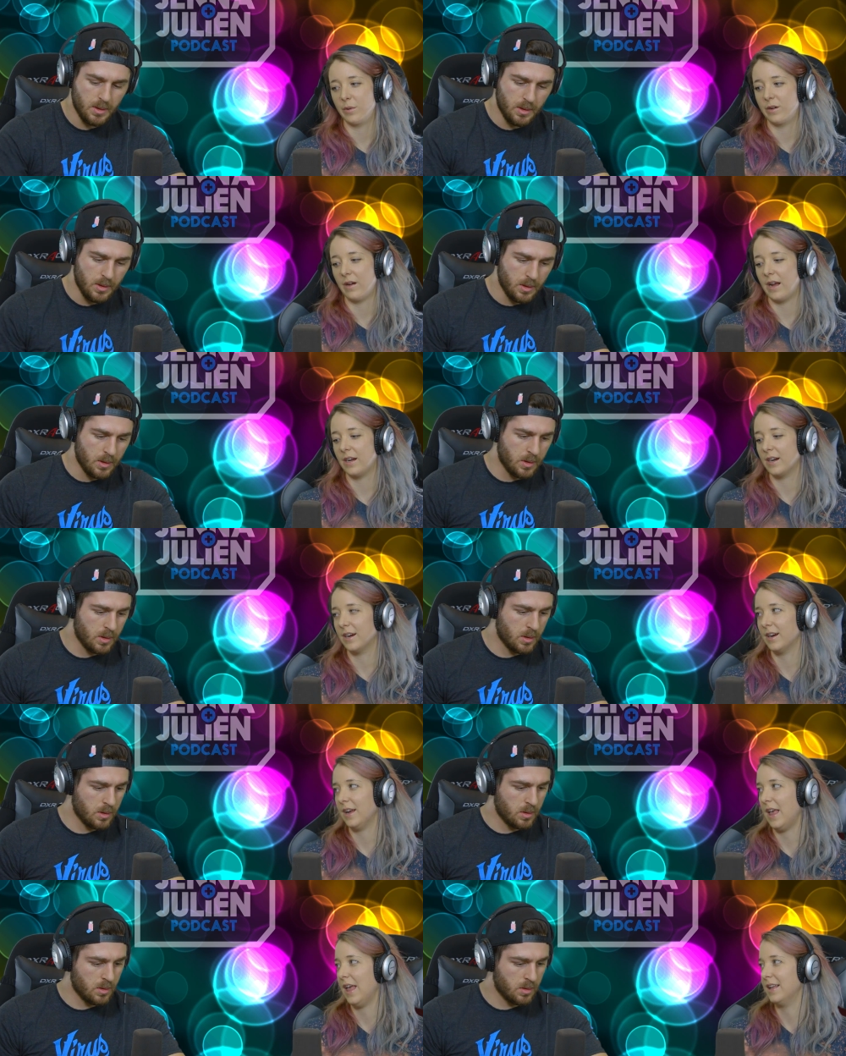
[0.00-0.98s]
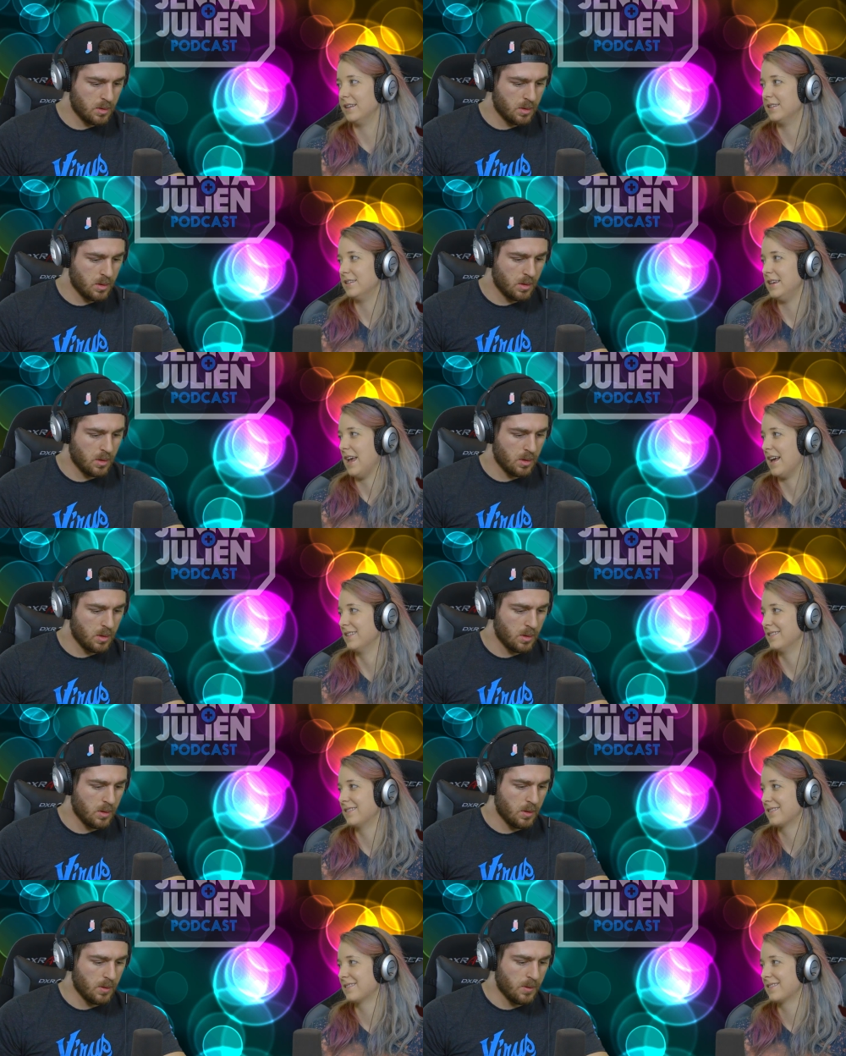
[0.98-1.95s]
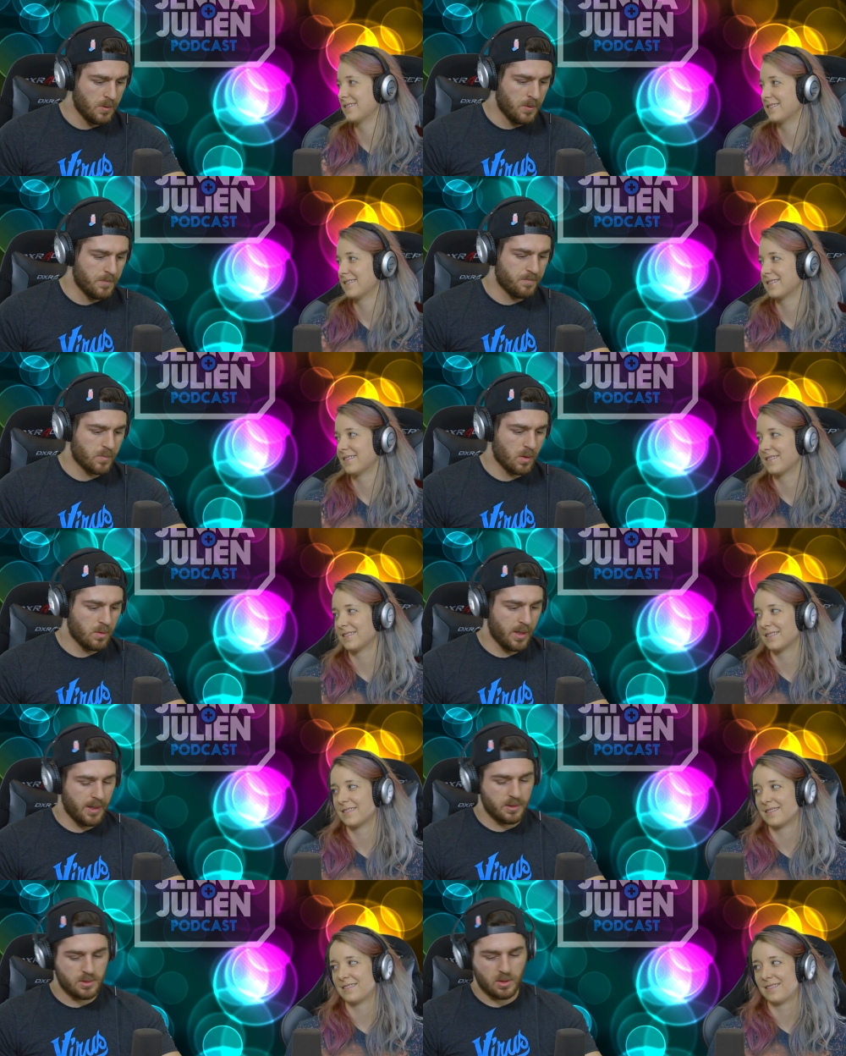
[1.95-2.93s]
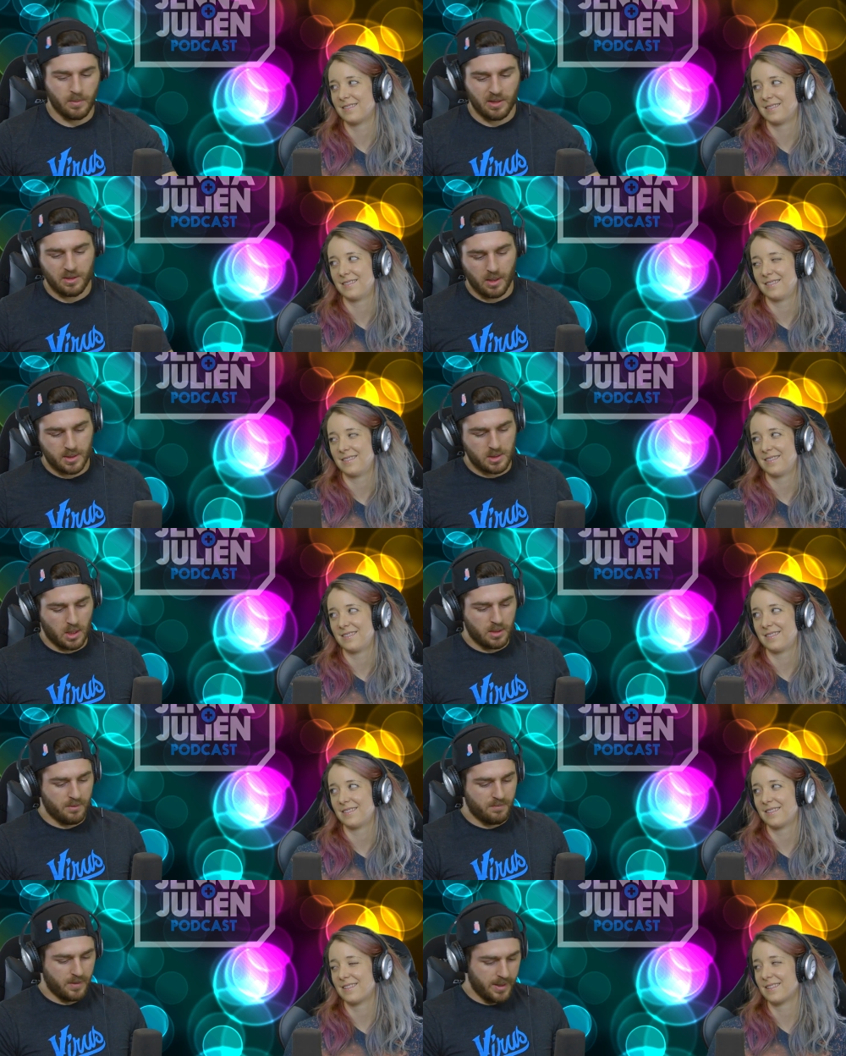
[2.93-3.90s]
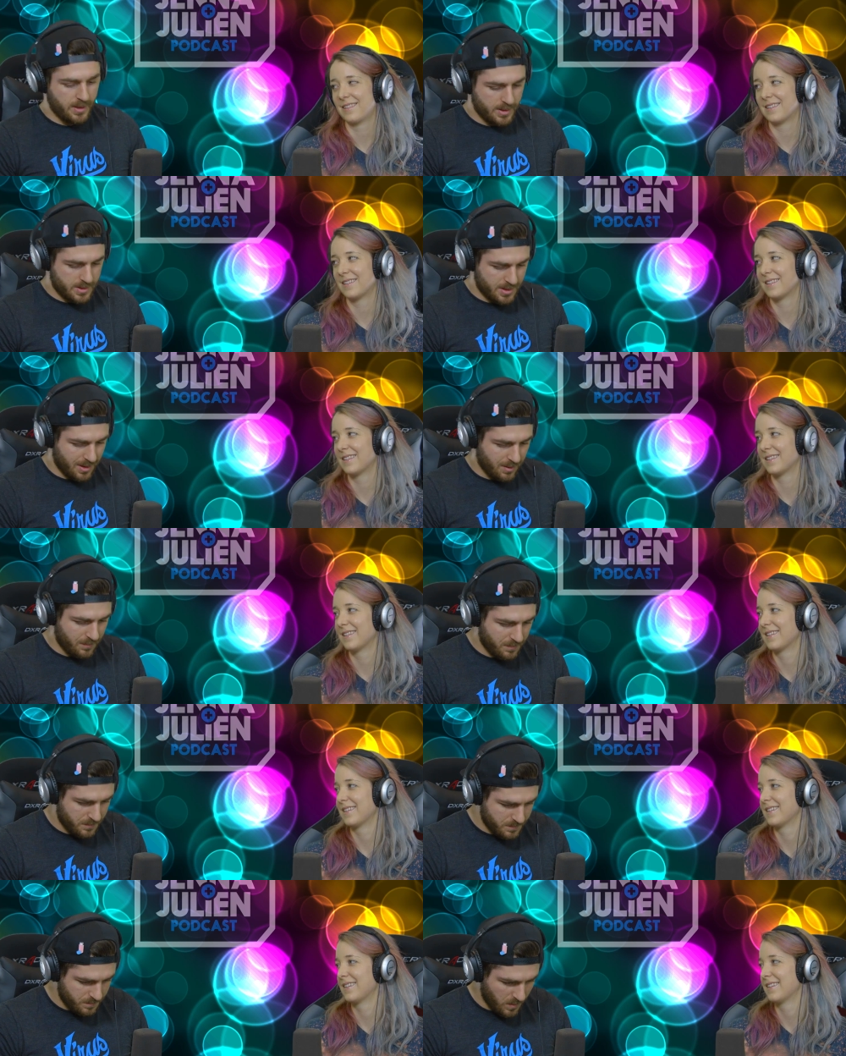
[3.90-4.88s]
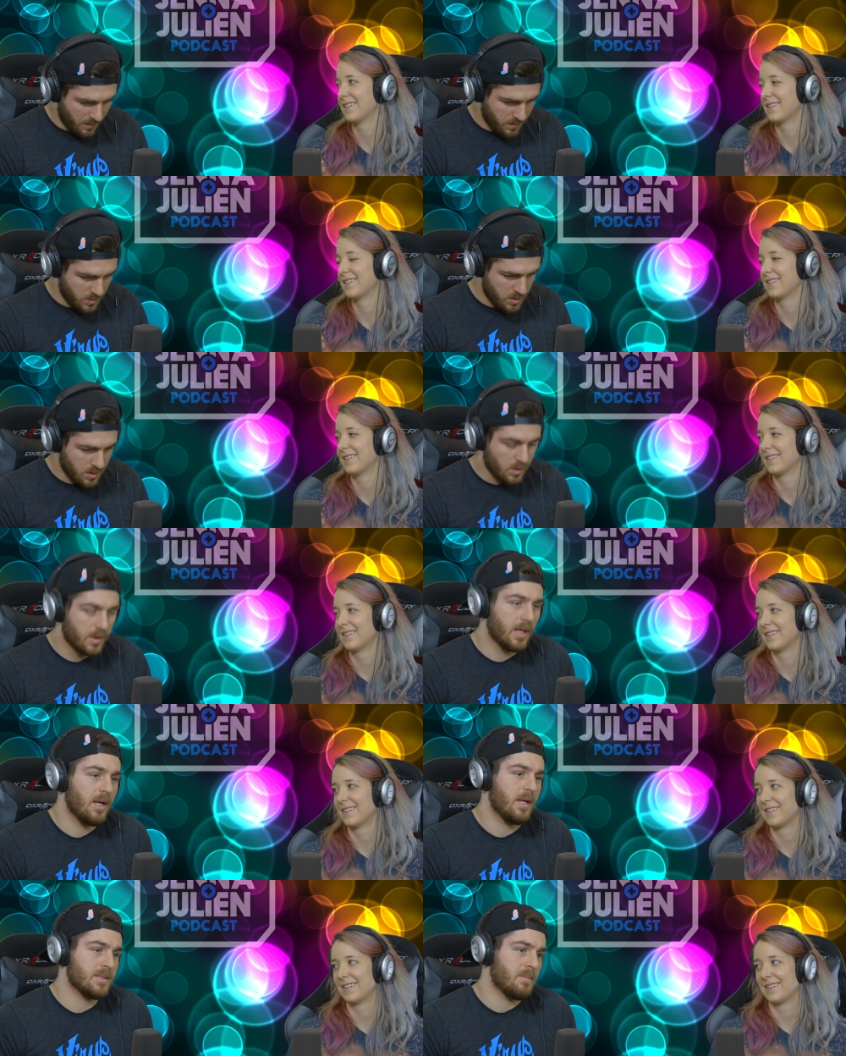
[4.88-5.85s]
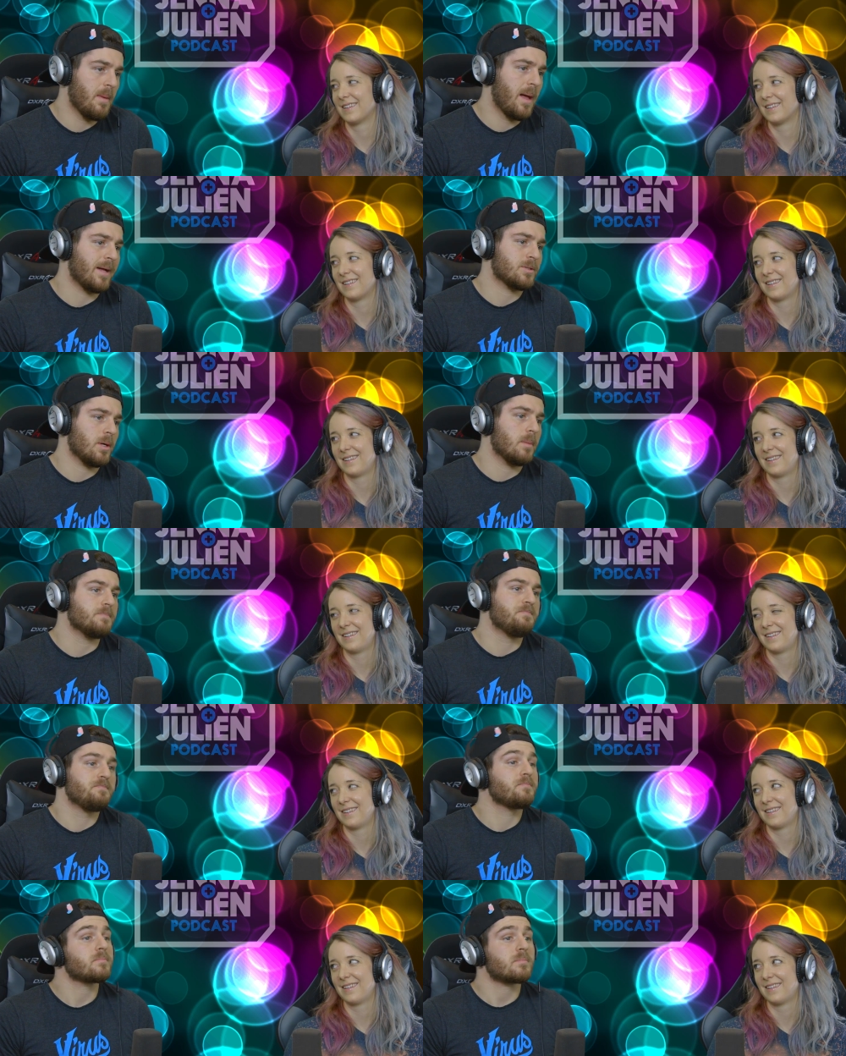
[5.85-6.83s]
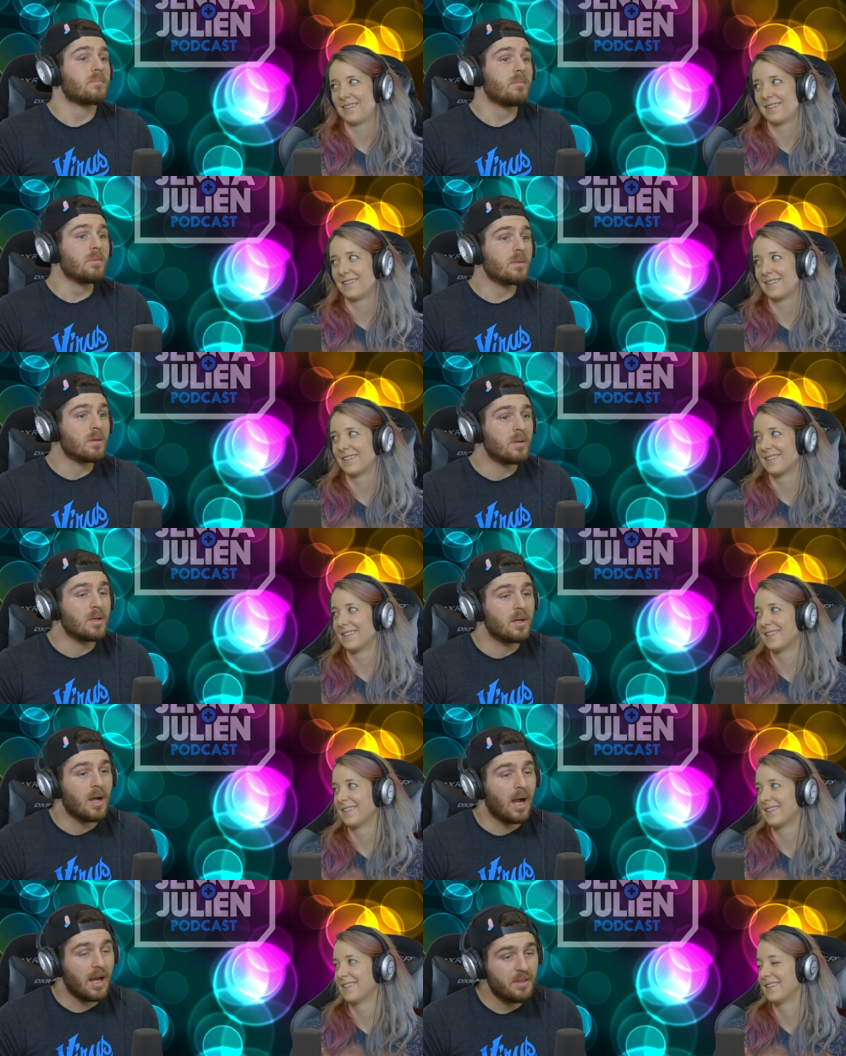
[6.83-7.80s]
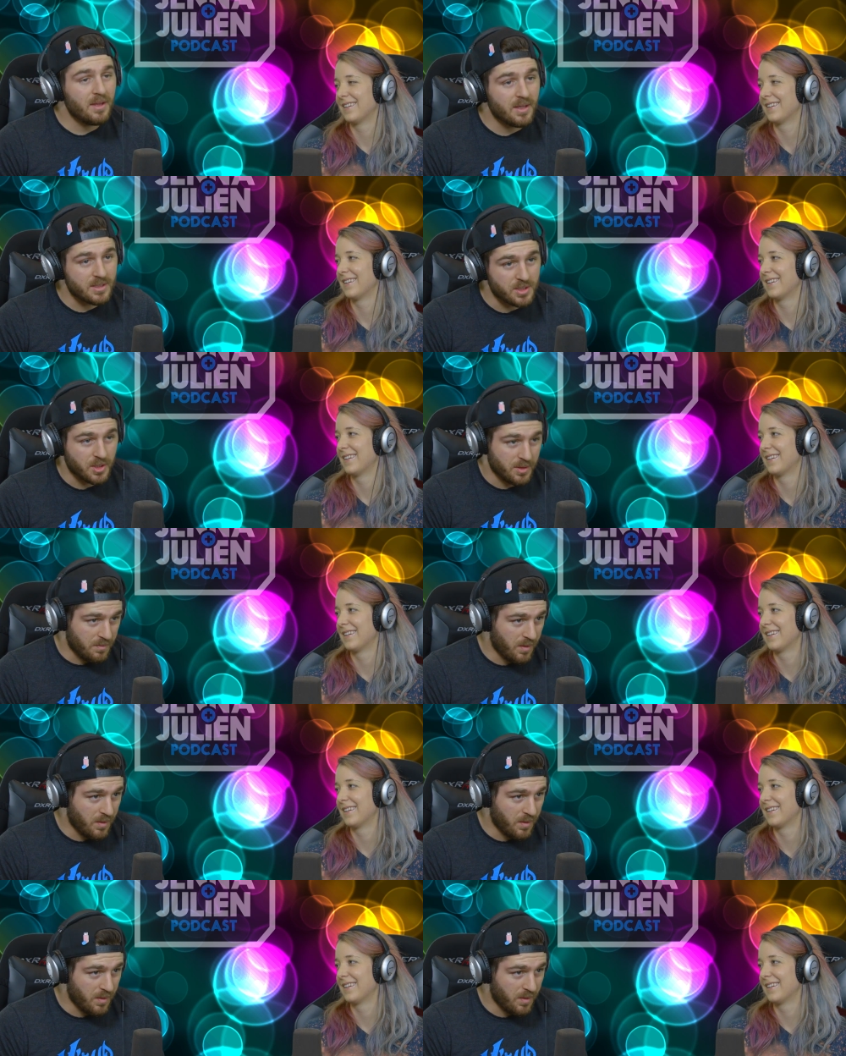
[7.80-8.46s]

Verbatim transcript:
Speaker 1: McGregor and Diaz?
Speaker 2: Okay, so my thoughts on the fight itself, if you just look at it as a matchup, I think it's a good